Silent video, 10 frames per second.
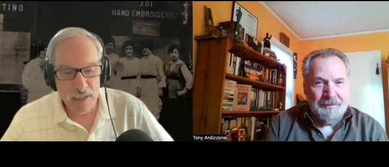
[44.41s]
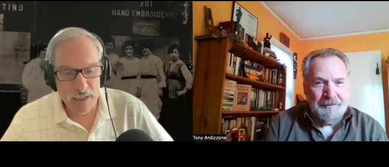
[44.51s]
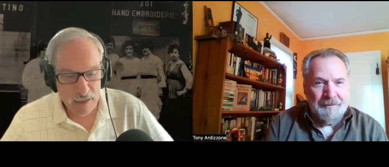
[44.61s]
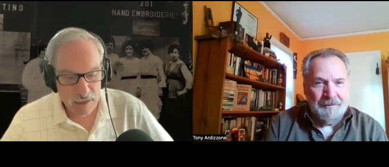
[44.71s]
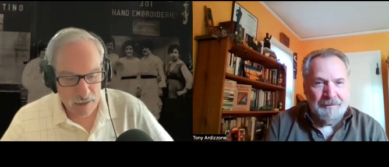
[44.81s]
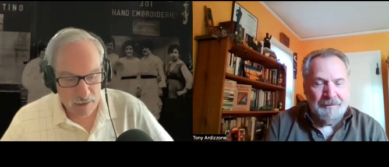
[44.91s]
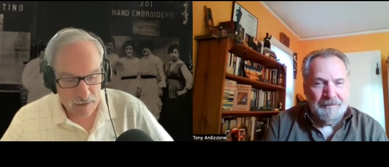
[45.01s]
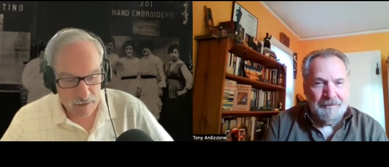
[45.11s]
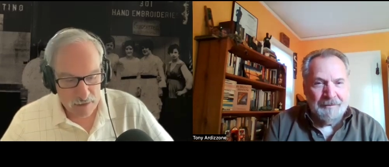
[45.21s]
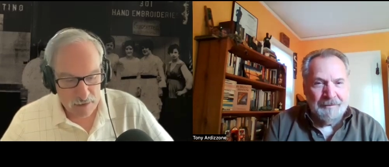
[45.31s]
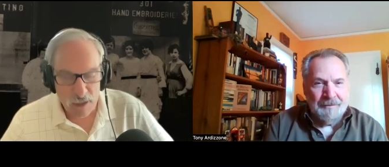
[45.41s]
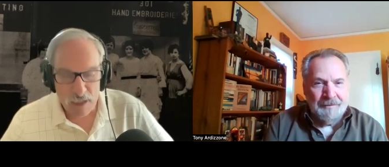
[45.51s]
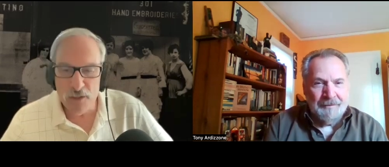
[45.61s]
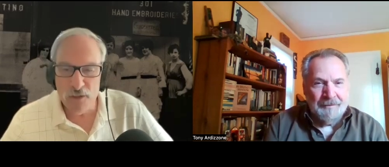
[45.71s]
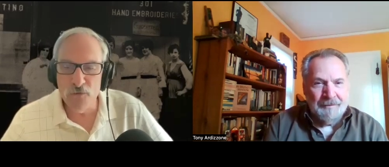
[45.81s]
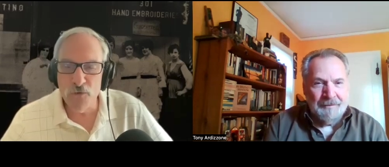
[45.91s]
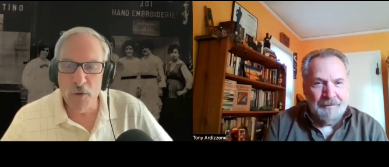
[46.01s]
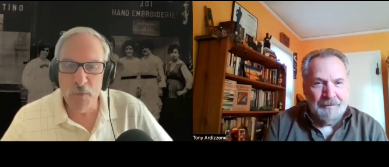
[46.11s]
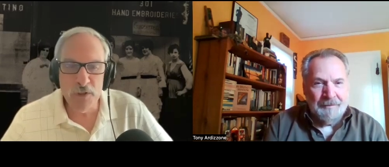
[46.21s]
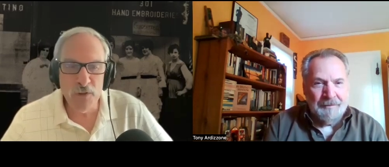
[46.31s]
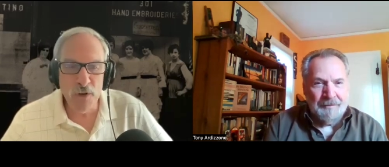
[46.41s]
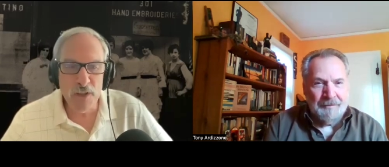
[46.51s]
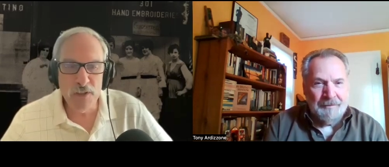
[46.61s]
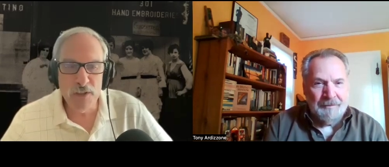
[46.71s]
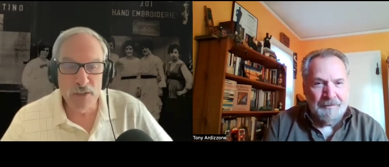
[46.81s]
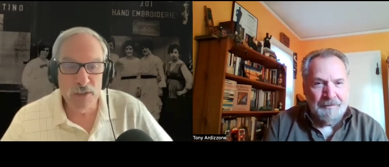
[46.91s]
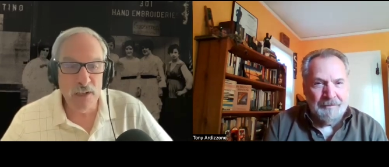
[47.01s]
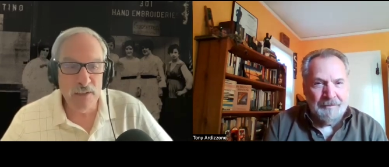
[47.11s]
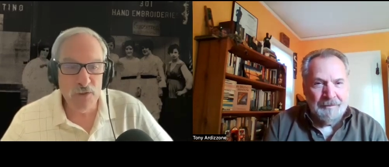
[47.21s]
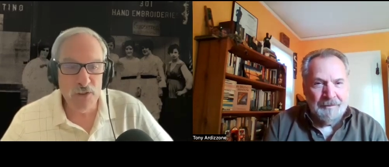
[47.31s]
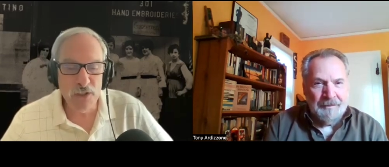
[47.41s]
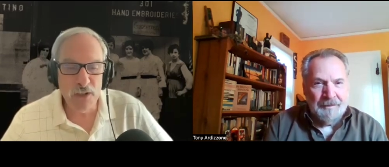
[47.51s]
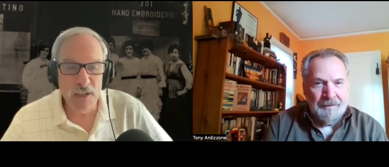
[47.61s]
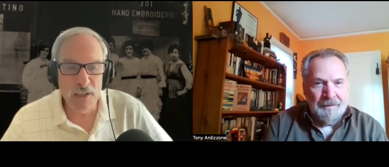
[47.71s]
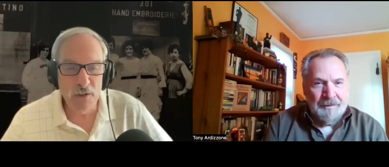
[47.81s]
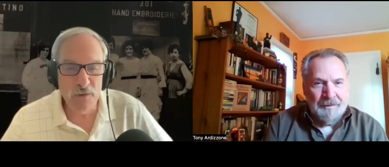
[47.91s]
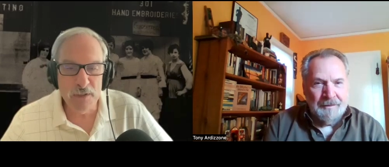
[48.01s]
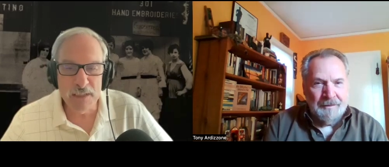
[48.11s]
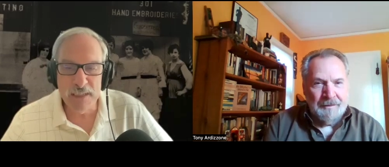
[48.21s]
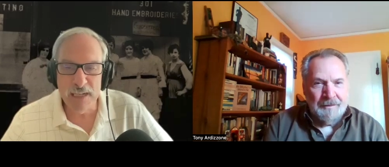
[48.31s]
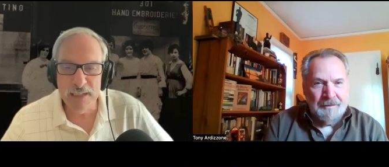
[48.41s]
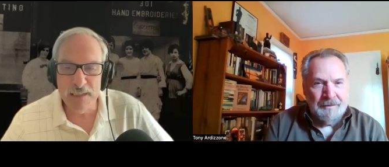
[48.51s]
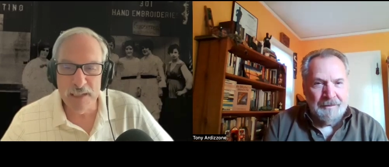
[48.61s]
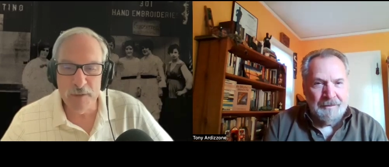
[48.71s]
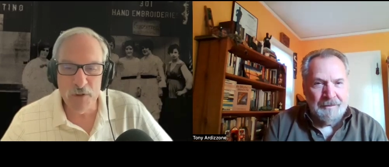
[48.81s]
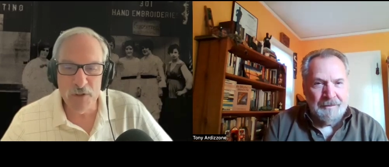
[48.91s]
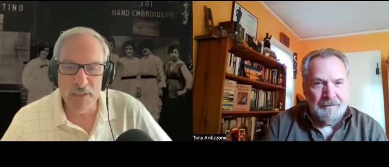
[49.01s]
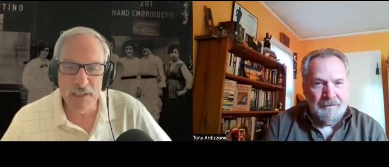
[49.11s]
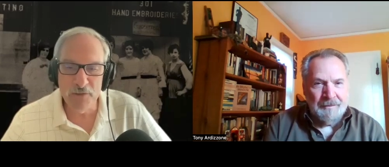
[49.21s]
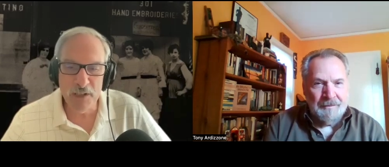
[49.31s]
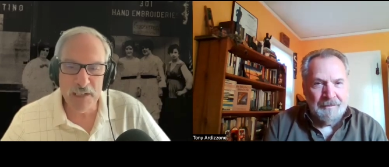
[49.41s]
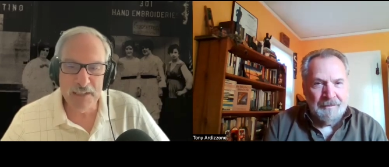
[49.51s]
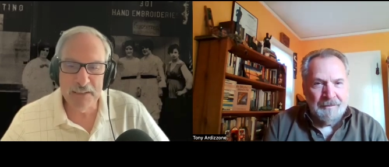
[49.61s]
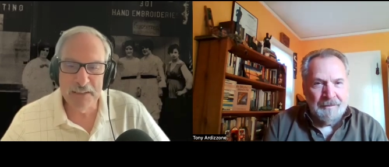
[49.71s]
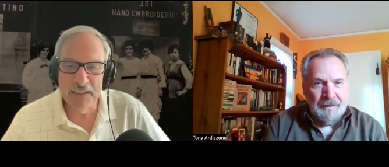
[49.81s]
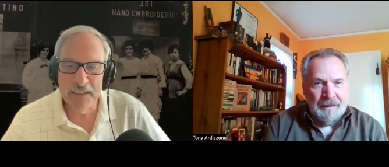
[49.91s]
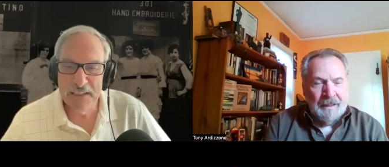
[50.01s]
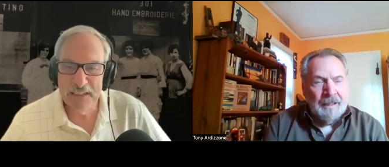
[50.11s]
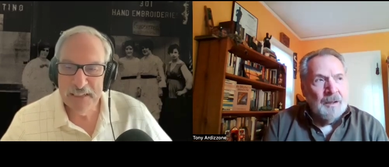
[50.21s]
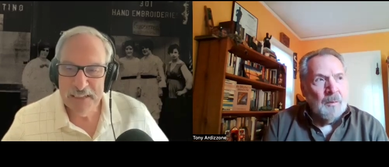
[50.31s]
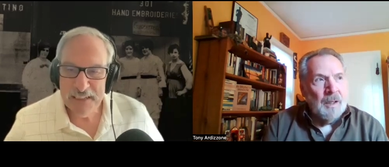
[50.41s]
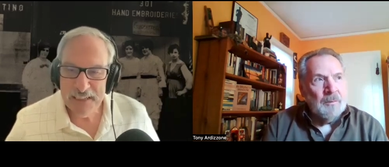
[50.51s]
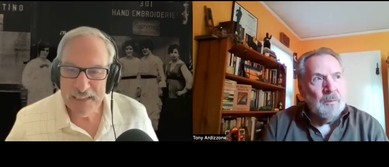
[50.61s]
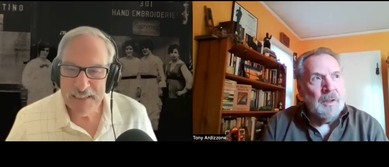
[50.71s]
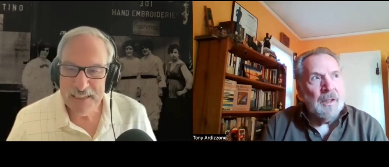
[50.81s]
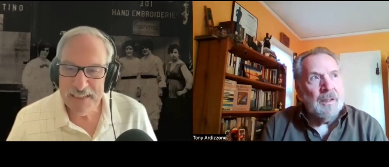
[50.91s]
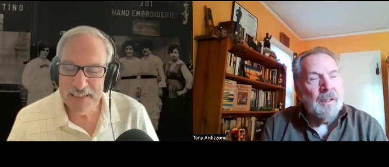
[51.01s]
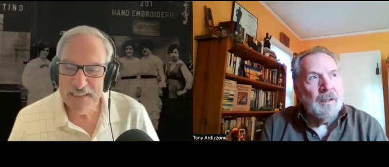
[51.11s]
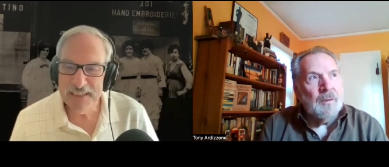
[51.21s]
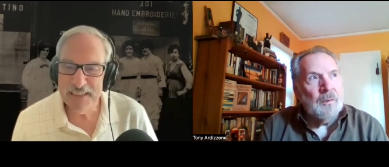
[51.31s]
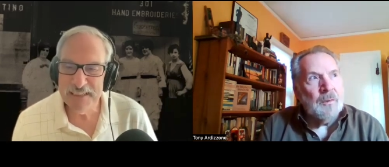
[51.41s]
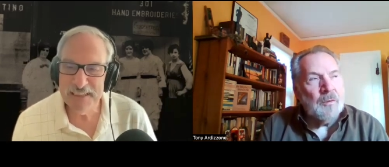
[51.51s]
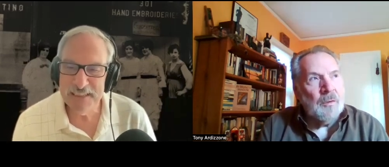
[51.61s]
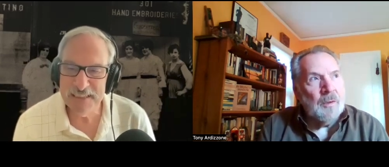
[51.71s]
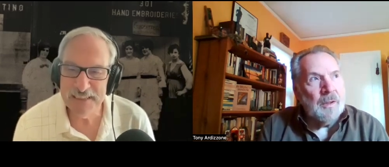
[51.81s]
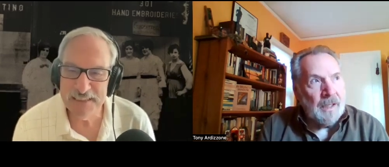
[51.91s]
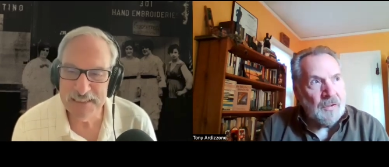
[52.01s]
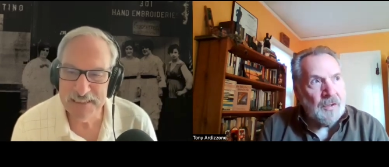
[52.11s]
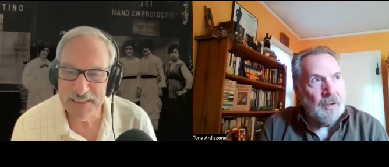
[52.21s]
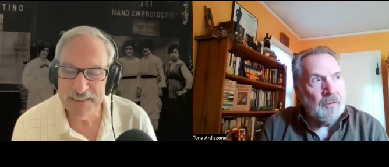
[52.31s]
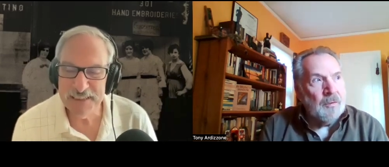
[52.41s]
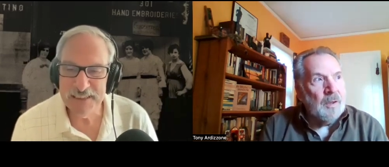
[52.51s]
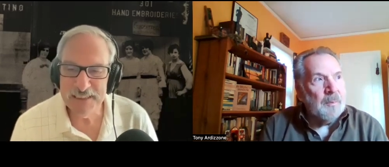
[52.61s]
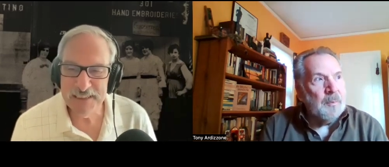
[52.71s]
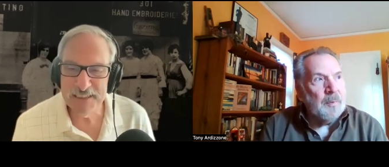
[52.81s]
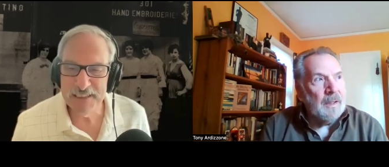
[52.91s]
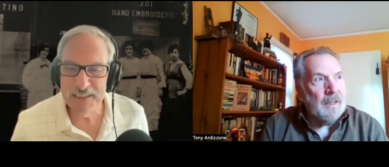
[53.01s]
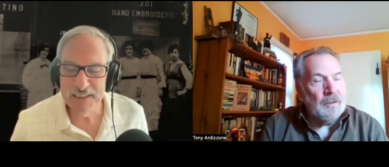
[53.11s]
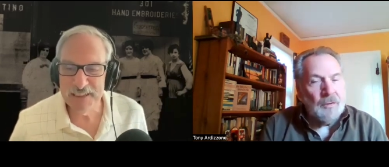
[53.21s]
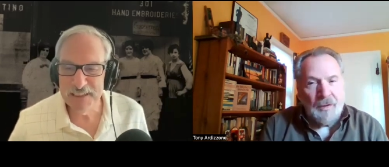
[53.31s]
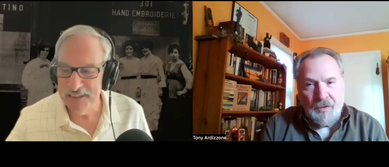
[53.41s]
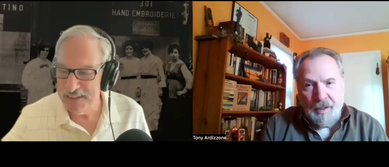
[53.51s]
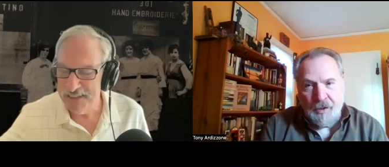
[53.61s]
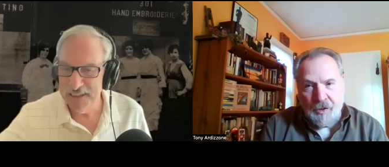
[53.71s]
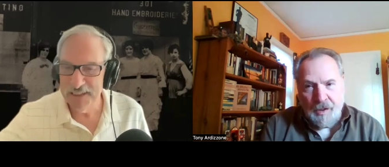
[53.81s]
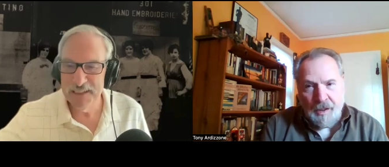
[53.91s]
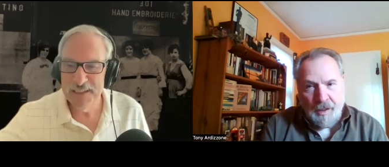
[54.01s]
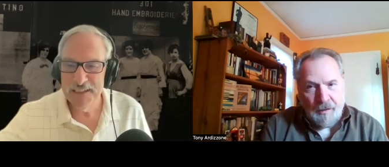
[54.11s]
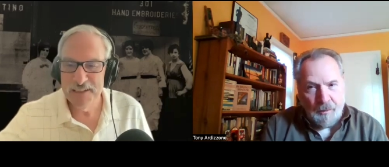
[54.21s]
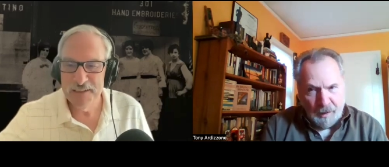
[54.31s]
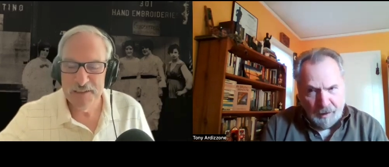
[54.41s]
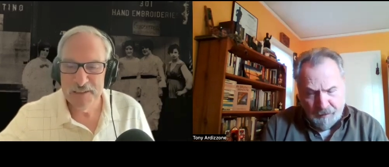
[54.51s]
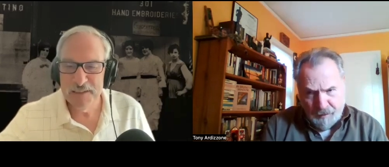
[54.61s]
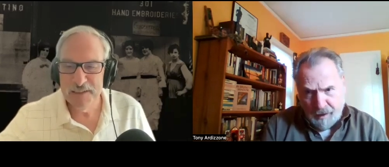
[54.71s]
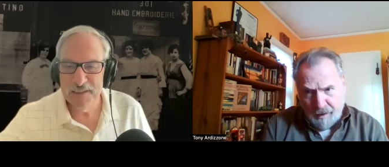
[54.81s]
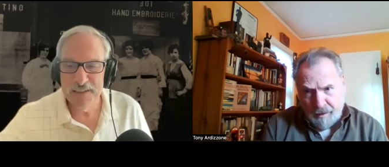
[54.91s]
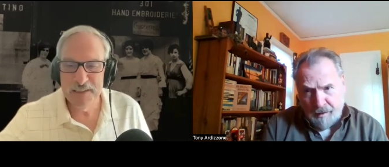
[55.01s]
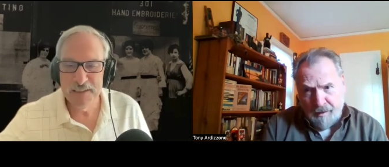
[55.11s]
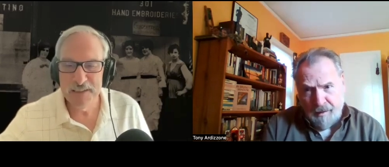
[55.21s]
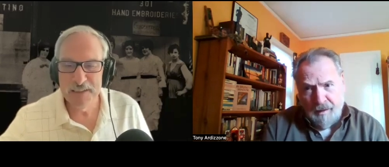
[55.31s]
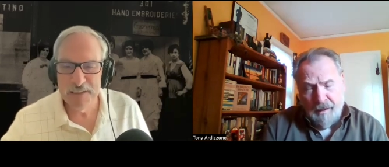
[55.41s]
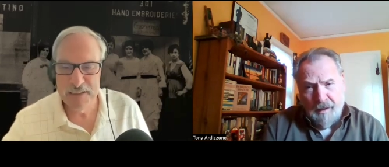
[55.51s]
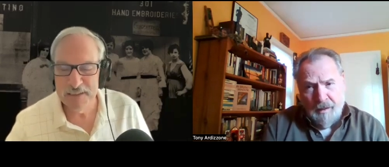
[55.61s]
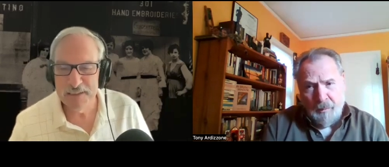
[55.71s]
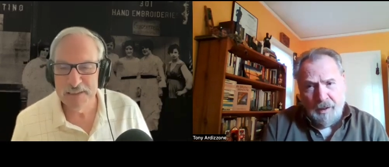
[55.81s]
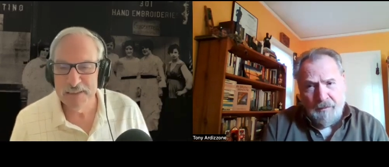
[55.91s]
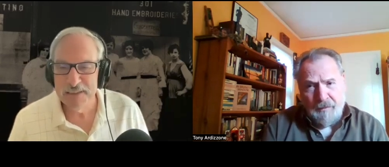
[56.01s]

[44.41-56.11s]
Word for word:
Speaker 1: uh, I think you grew up on the north side of Chicago, an Italian neighborhood. Is that right?
Speaker 2: Well, we grew. Yes, I grew up uh, on the north side of Chicago. We lived on we lived